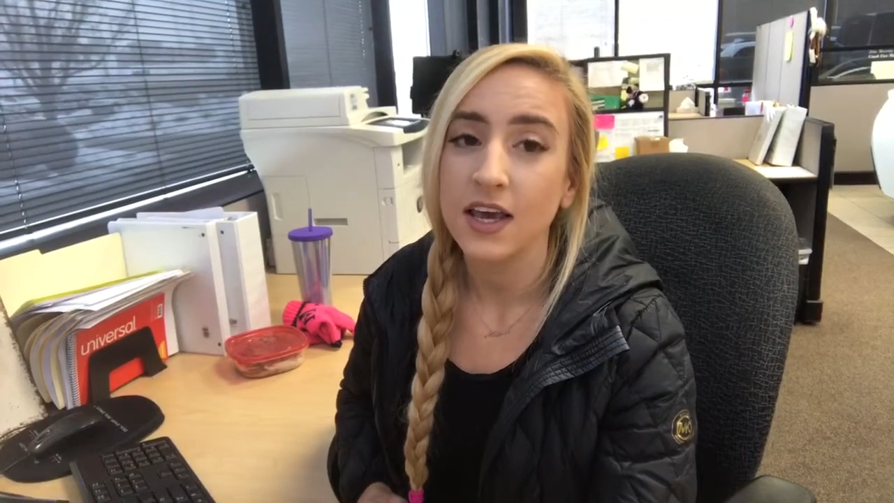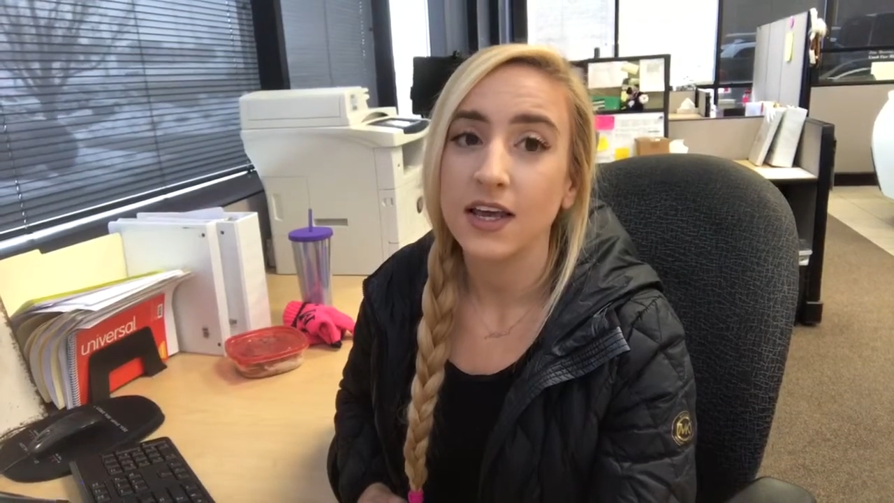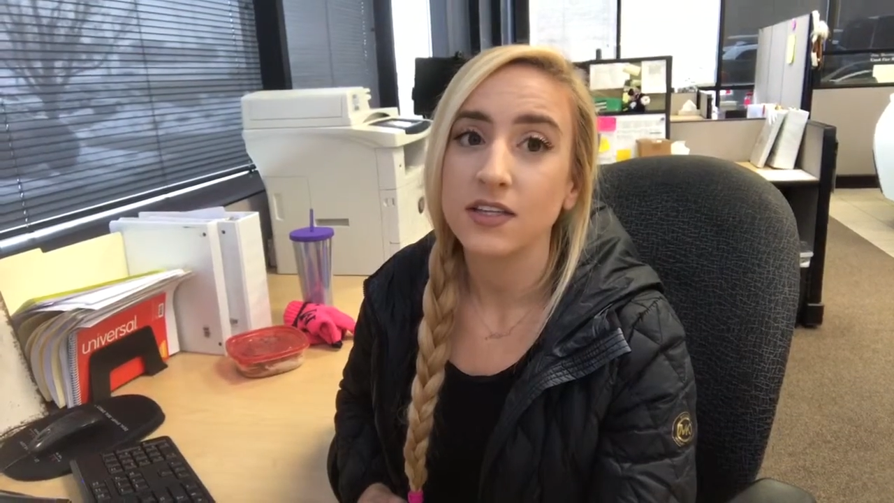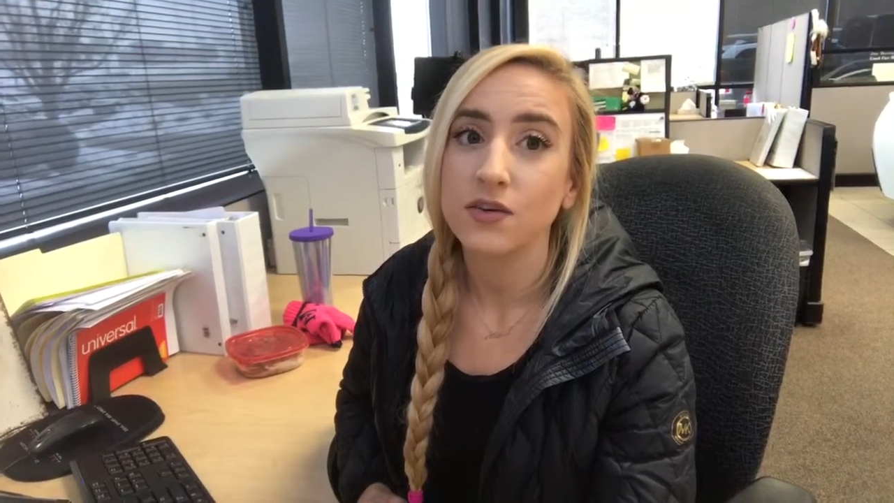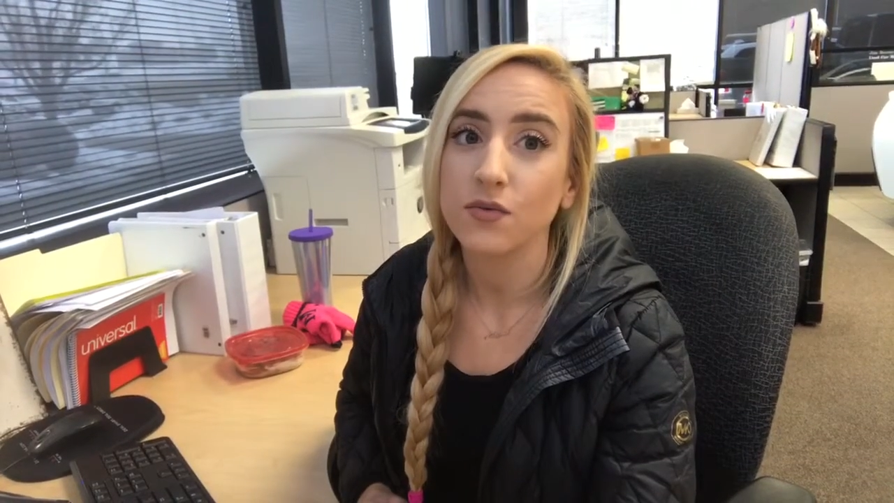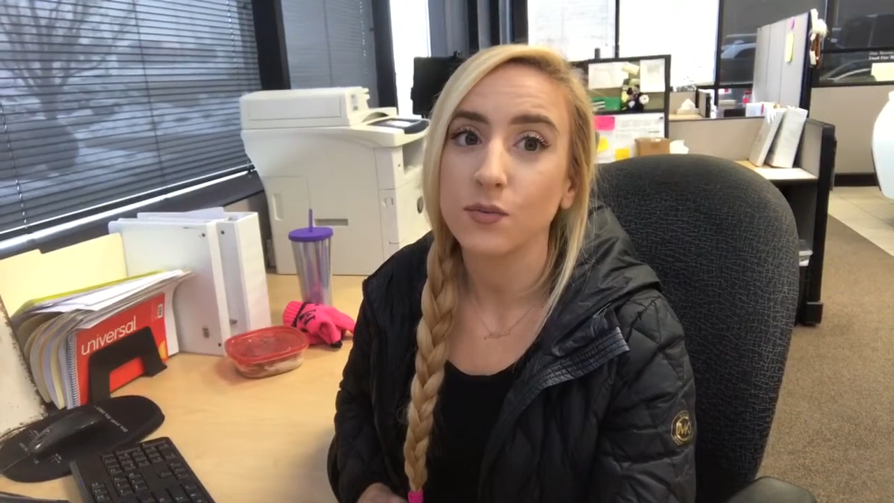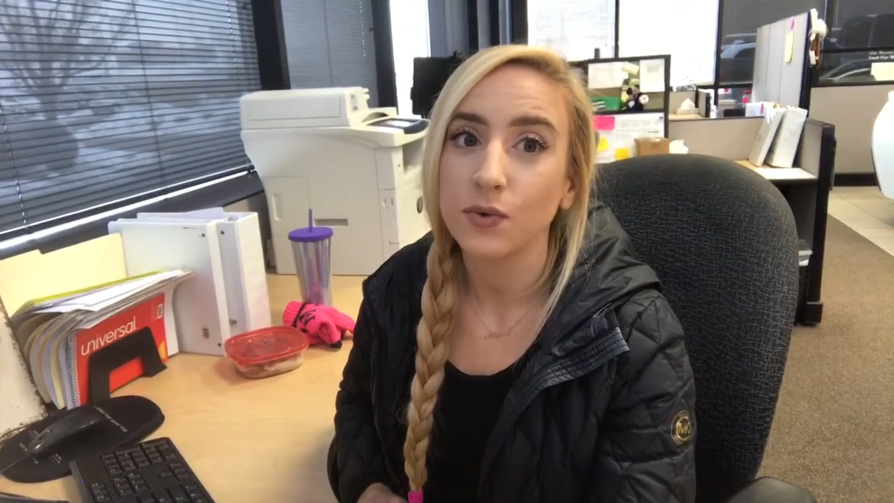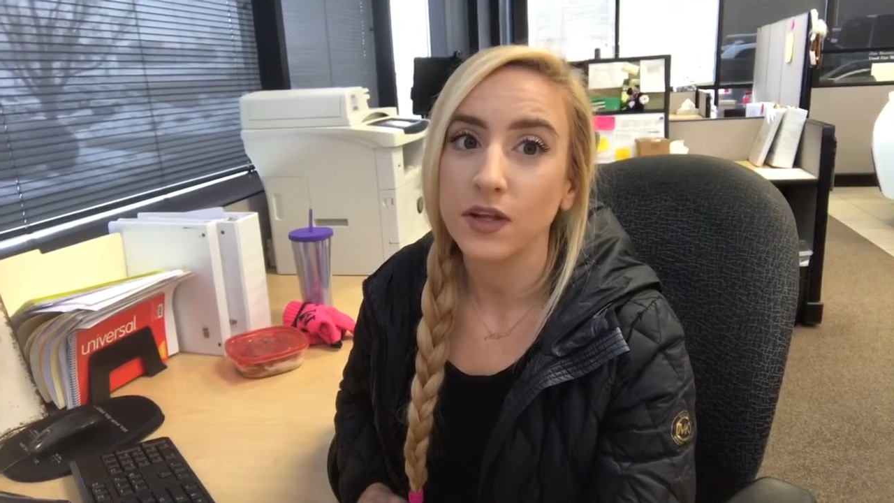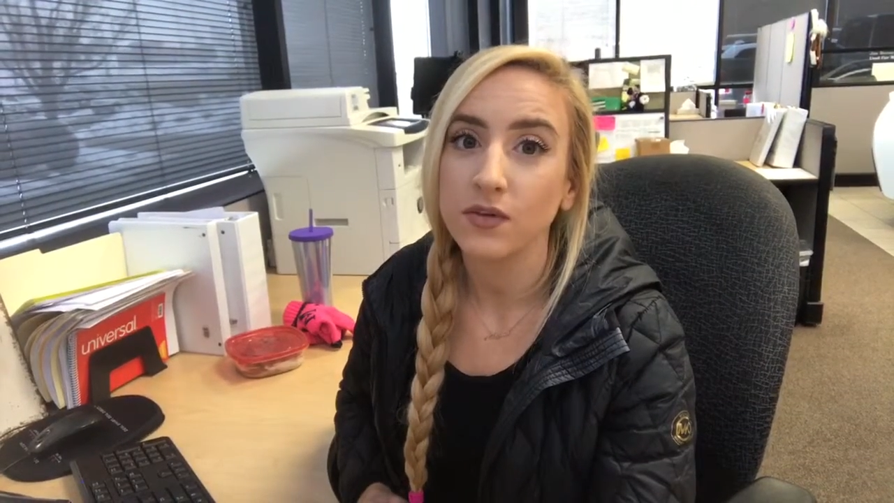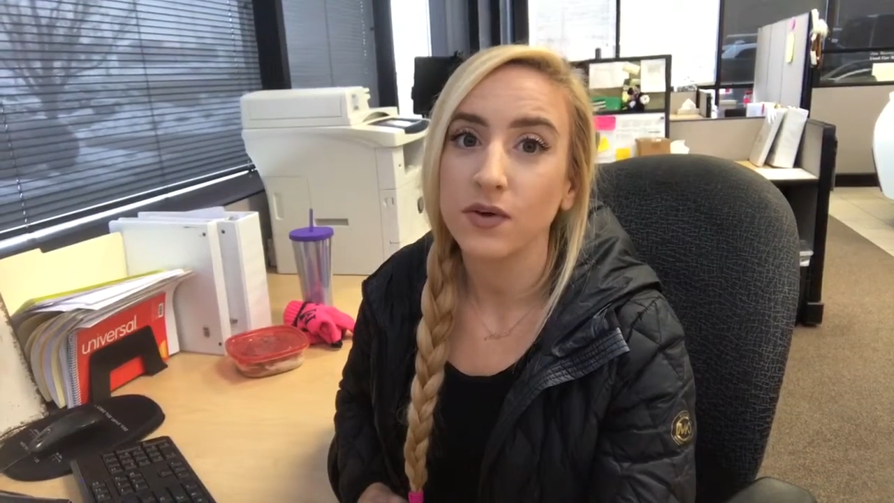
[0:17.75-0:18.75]
It is a
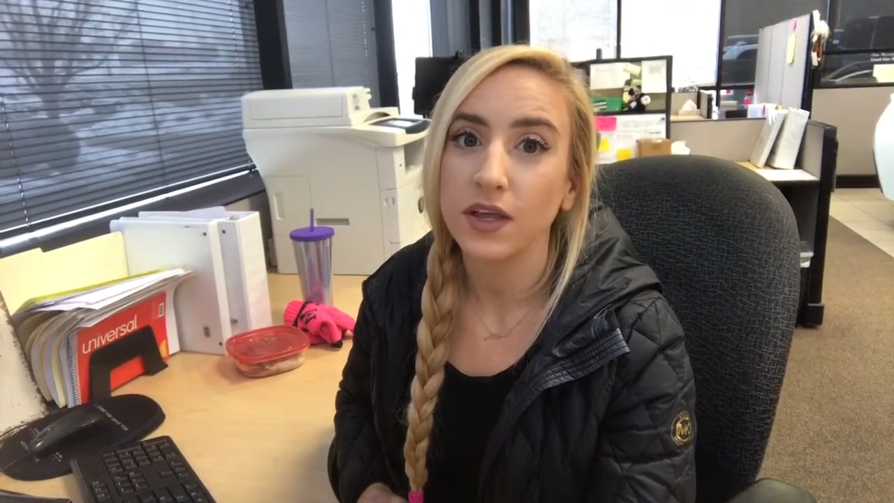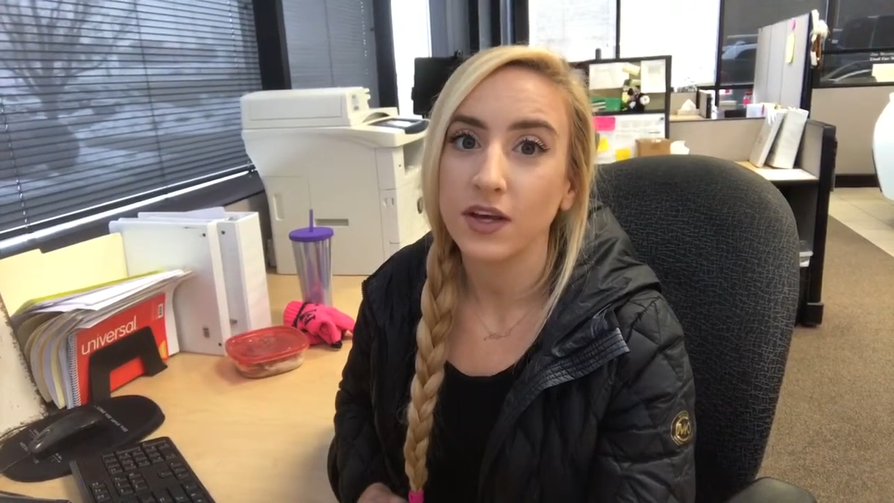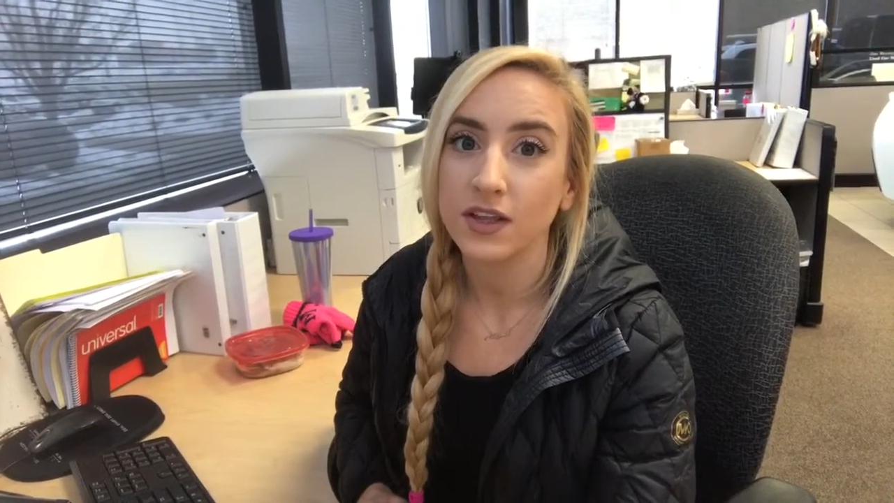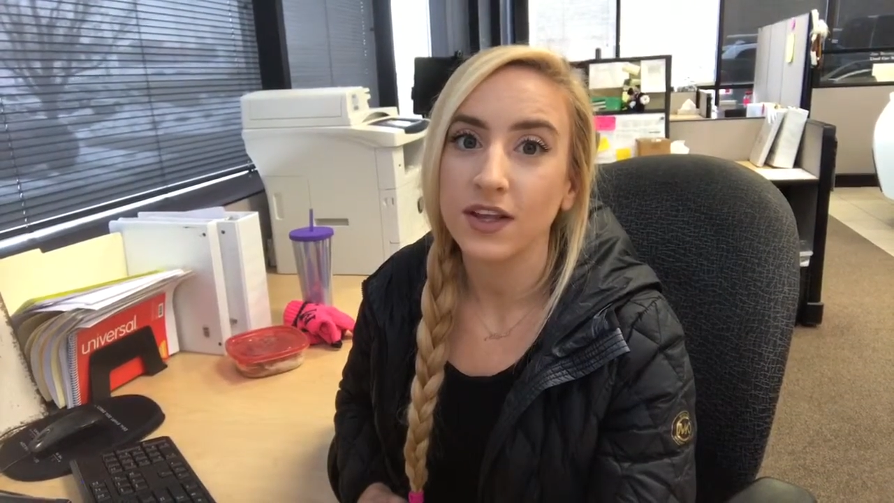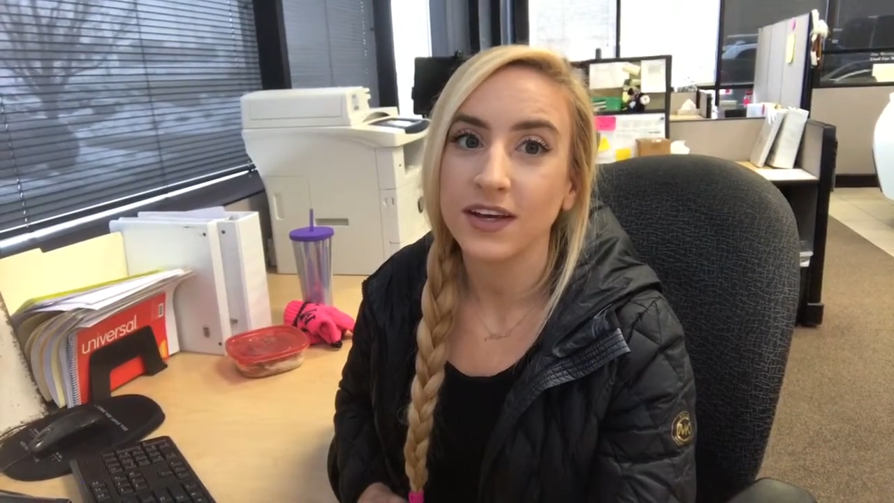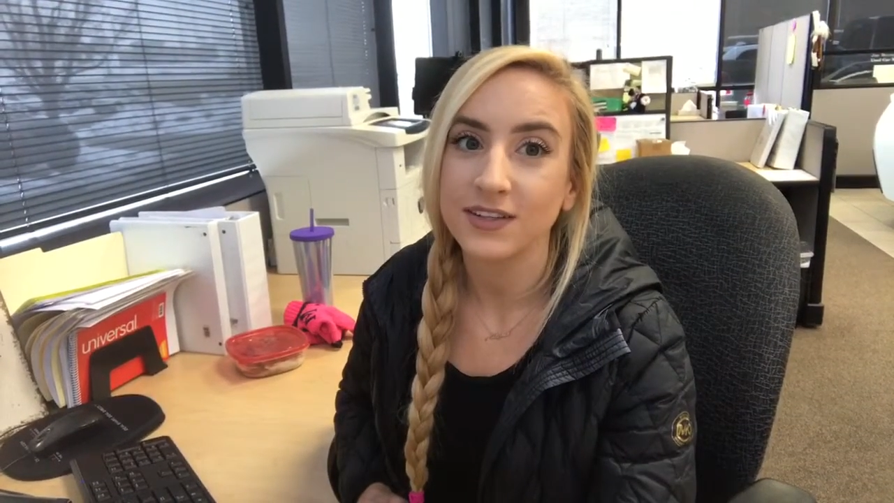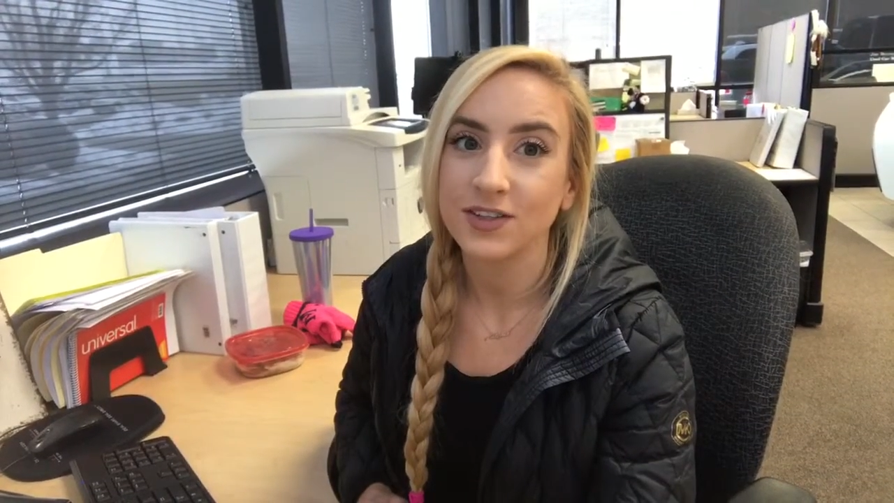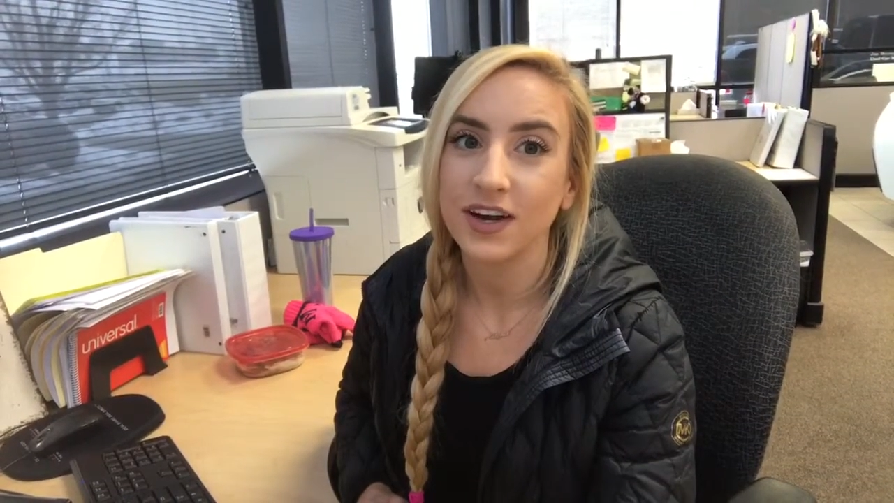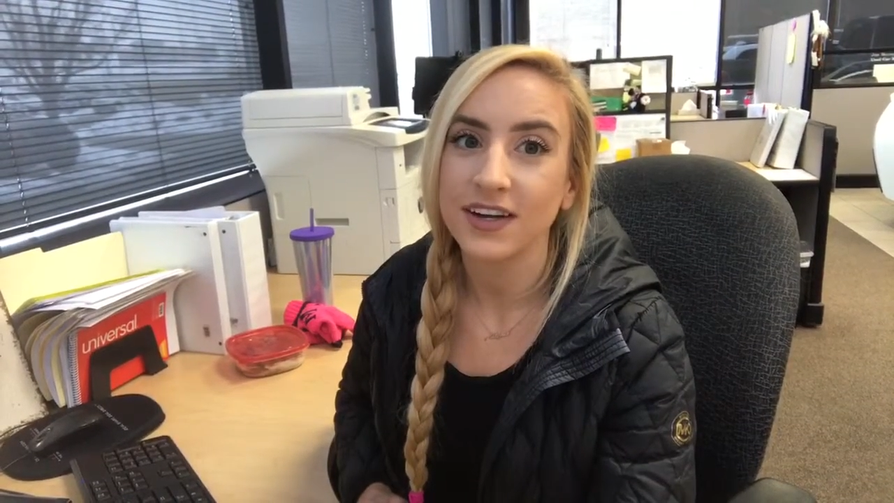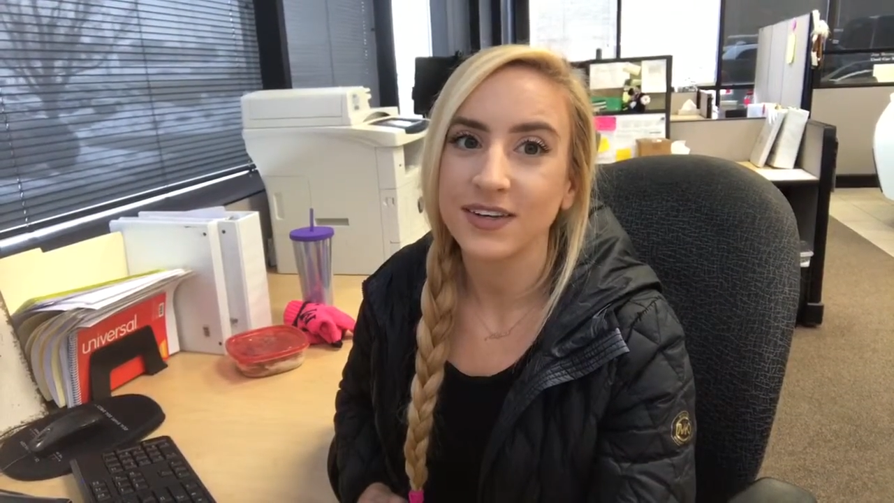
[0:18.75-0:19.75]
really, really good looking
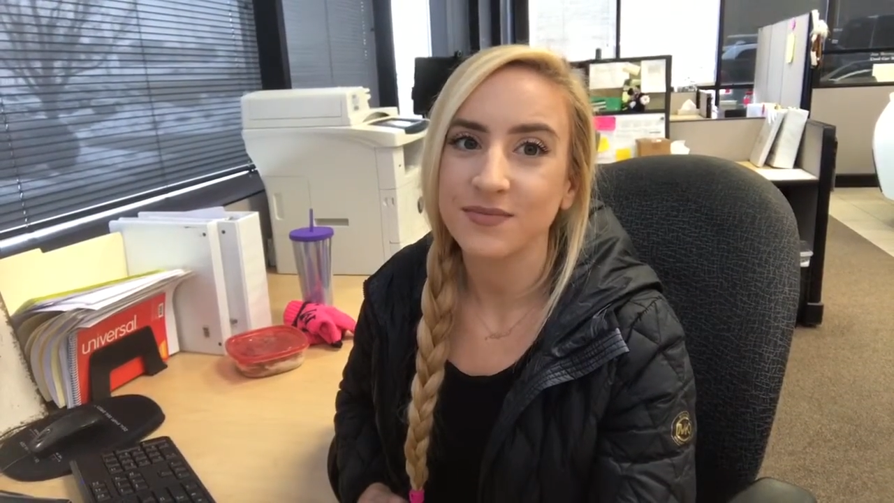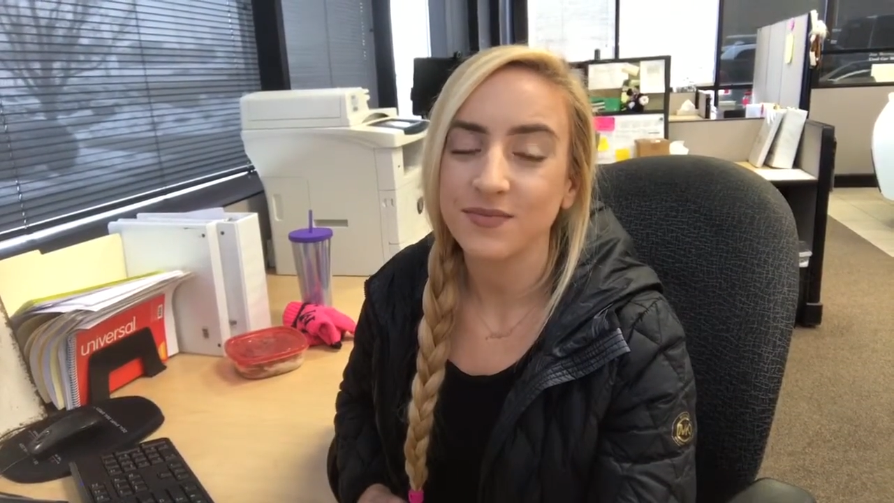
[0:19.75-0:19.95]
truck.